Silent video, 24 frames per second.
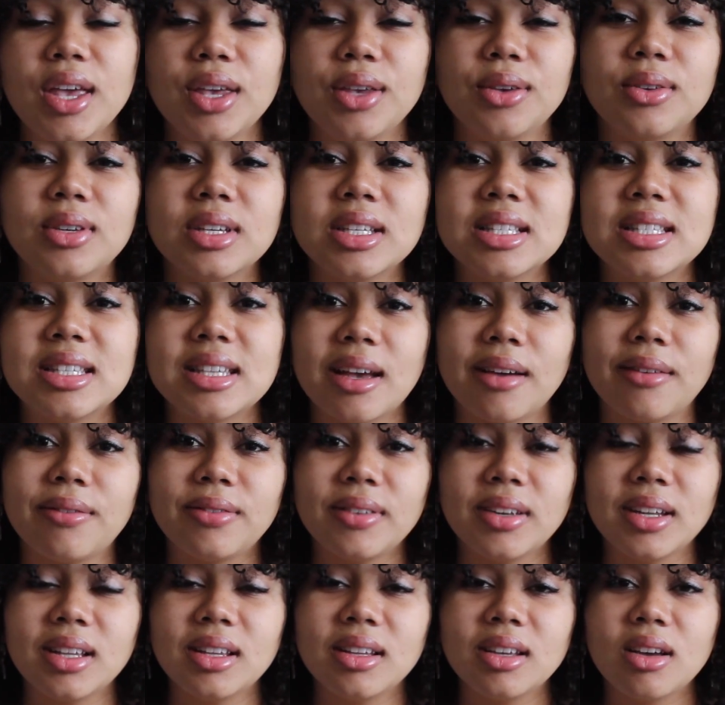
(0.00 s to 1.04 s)
you can
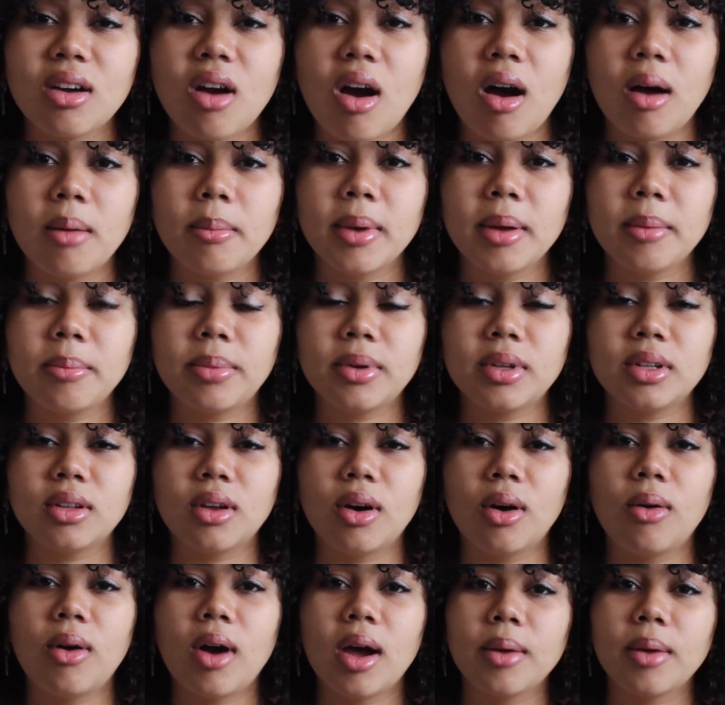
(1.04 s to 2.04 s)
definitely comment below.